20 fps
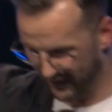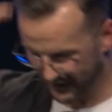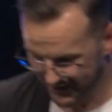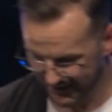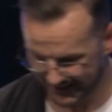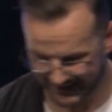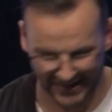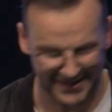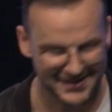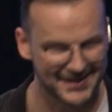and then
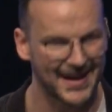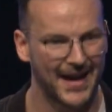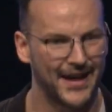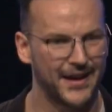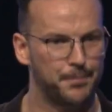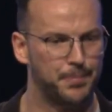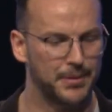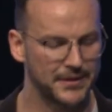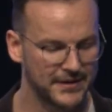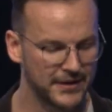she gets
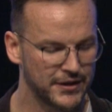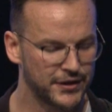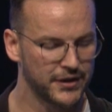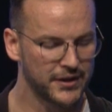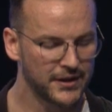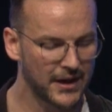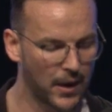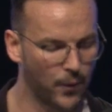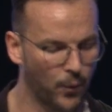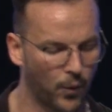down in
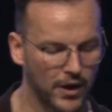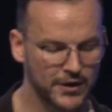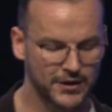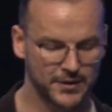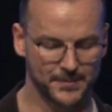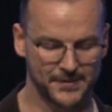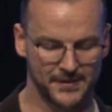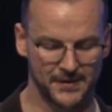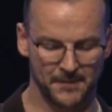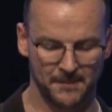position and
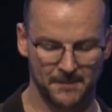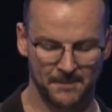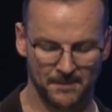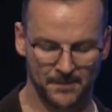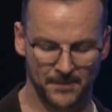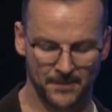worships him.